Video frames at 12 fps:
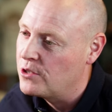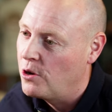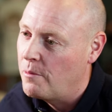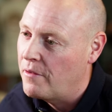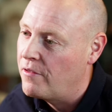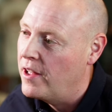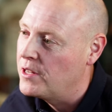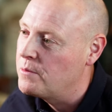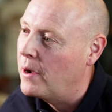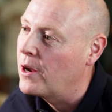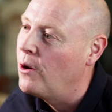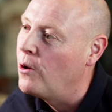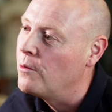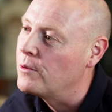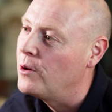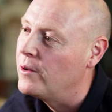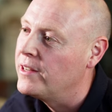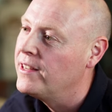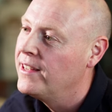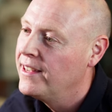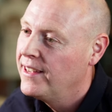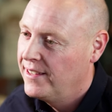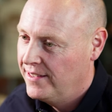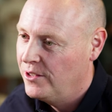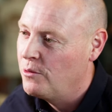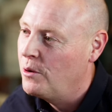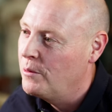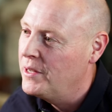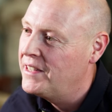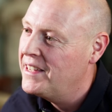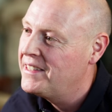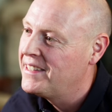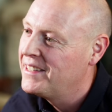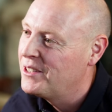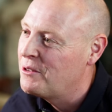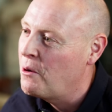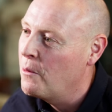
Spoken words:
it to all my friends back home going, look what we did, look